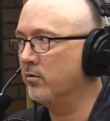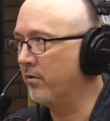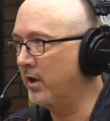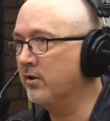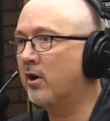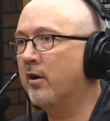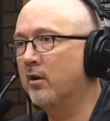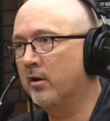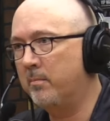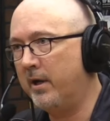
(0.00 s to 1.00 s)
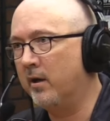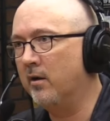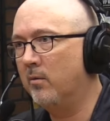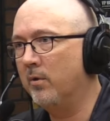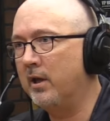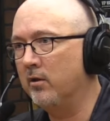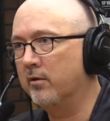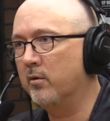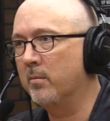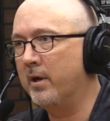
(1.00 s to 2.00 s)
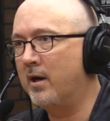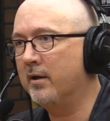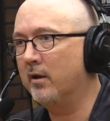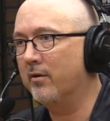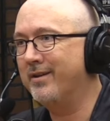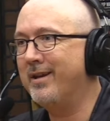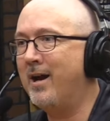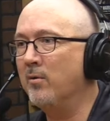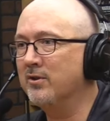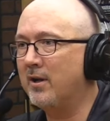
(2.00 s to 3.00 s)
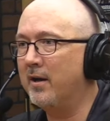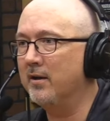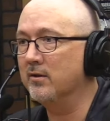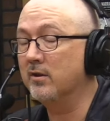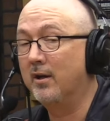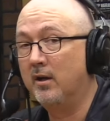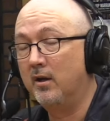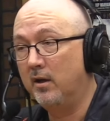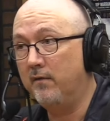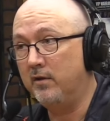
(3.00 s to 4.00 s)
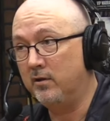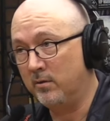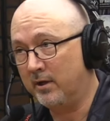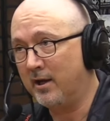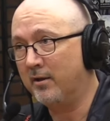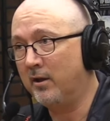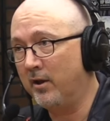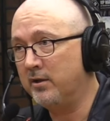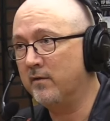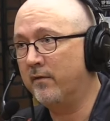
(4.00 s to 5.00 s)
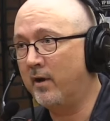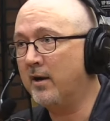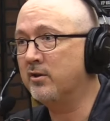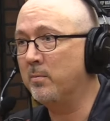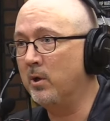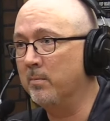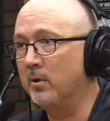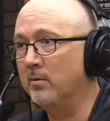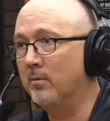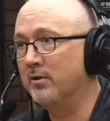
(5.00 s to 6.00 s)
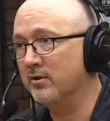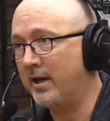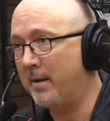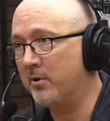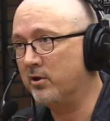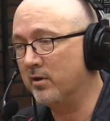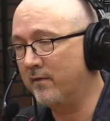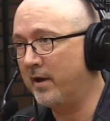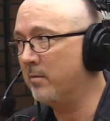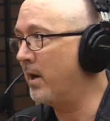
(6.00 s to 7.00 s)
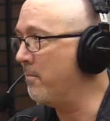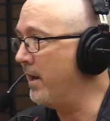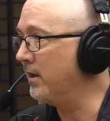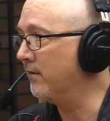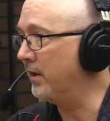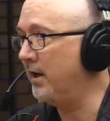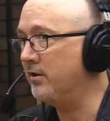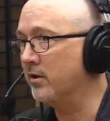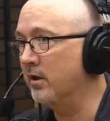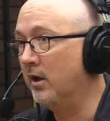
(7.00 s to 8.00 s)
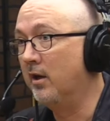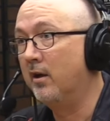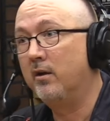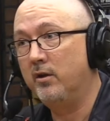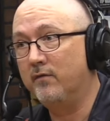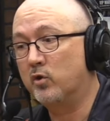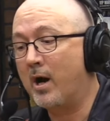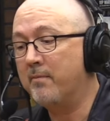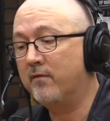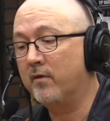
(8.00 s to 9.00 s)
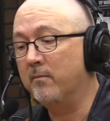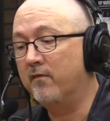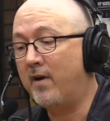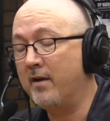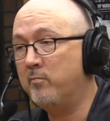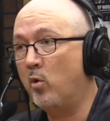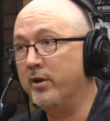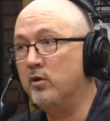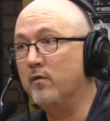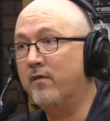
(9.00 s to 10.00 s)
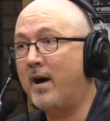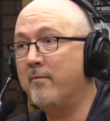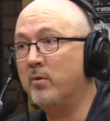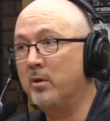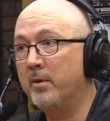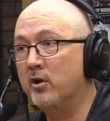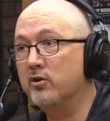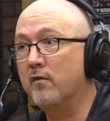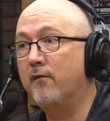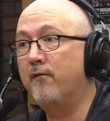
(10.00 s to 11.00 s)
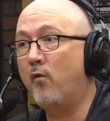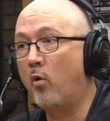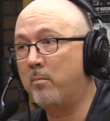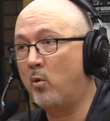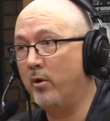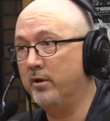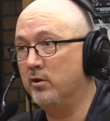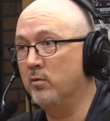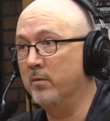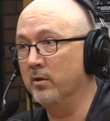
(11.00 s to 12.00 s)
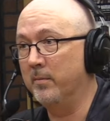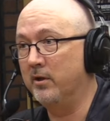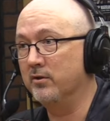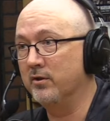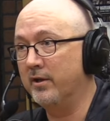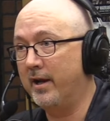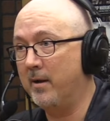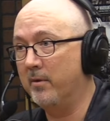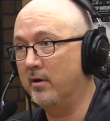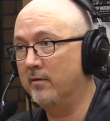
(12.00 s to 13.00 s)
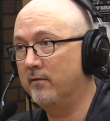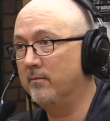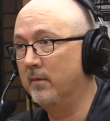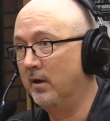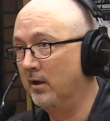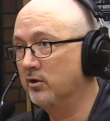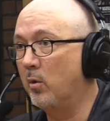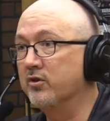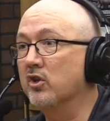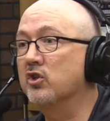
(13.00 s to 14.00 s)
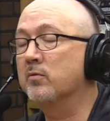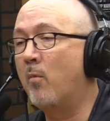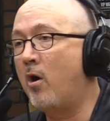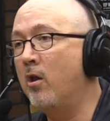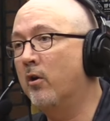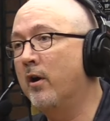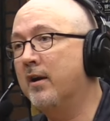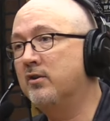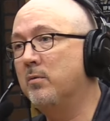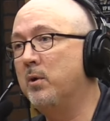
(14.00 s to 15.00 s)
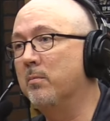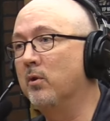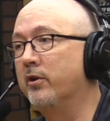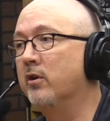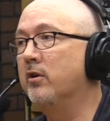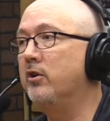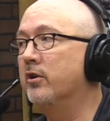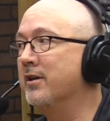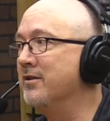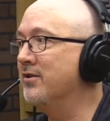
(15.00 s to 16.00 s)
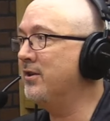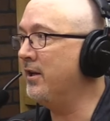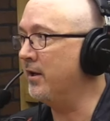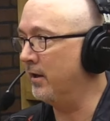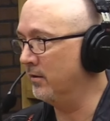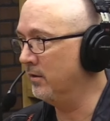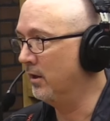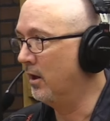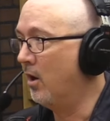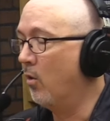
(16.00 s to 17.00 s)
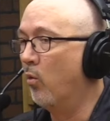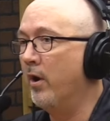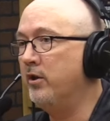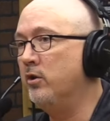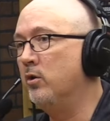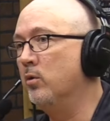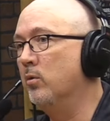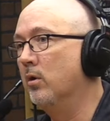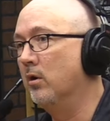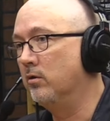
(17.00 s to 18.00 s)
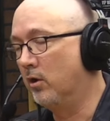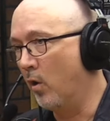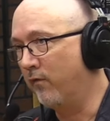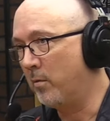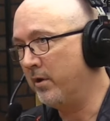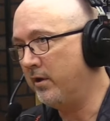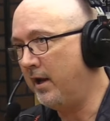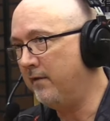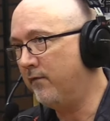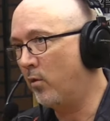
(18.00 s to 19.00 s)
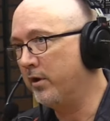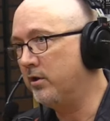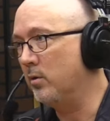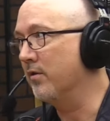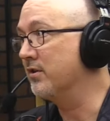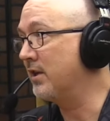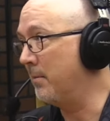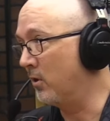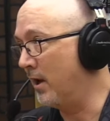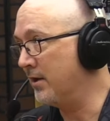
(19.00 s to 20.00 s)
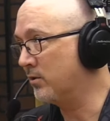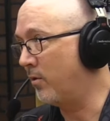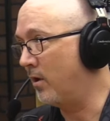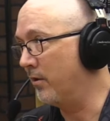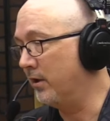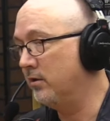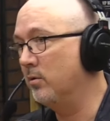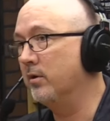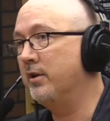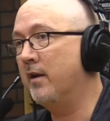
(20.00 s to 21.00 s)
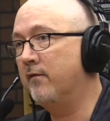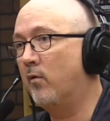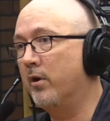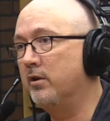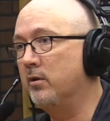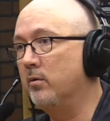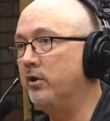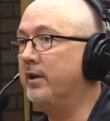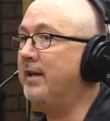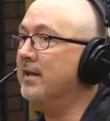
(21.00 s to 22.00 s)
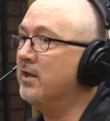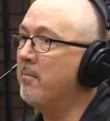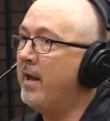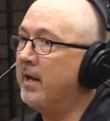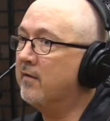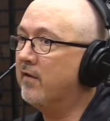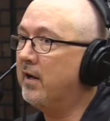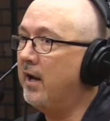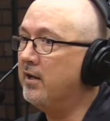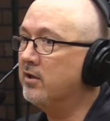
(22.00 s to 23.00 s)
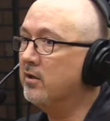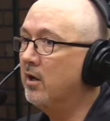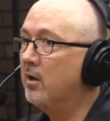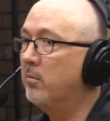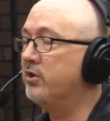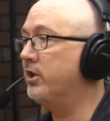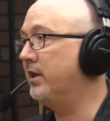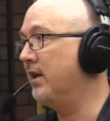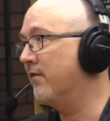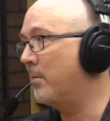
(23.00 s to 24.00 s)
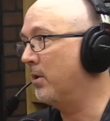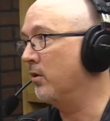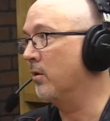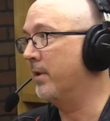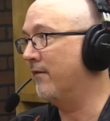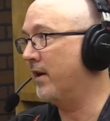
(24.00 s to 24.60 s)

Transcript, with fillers: So things are going to look bigger when they look through the binocular. The downside is if you do the calculation for pupil, which is aperture divided by magnification, you've dropped from 5.25 millimeters to 4.2 millimeters in diameter. Right. So it's a smaller pupil. You're, you're conceding when you go from an 842 of the same glass quality to a 1042, you get the magnification but you give up mm-hmm. a little mm-hmm.